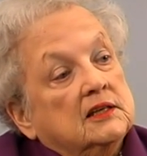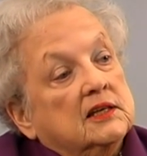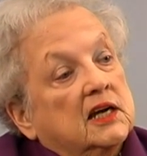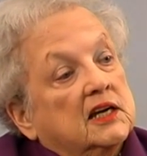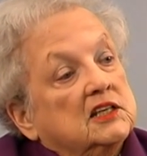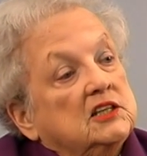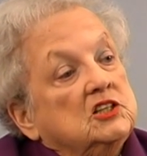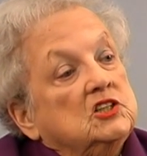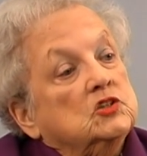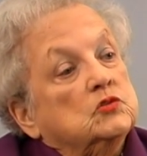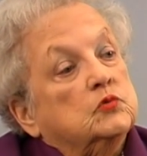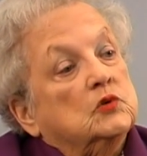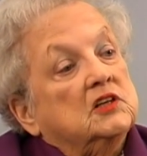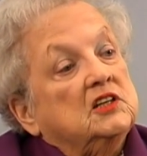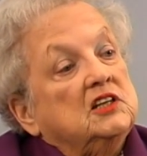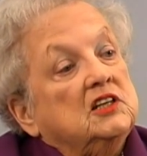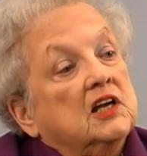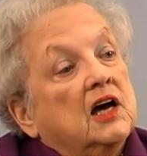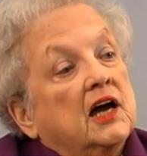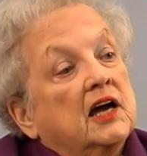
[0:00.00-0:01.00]

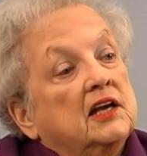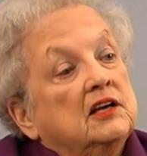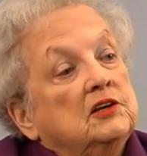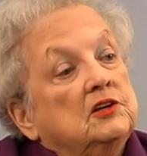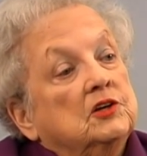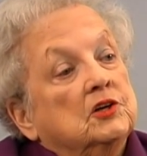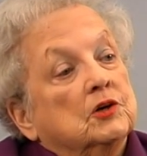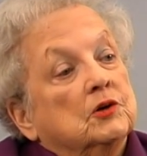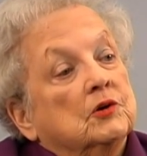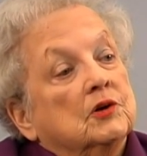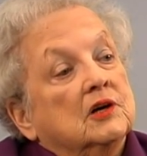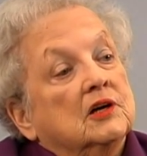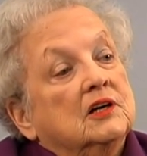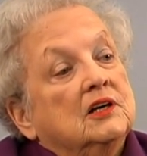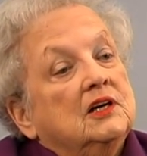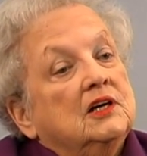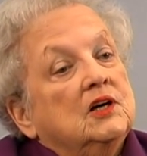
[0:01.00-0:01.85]
1929 era,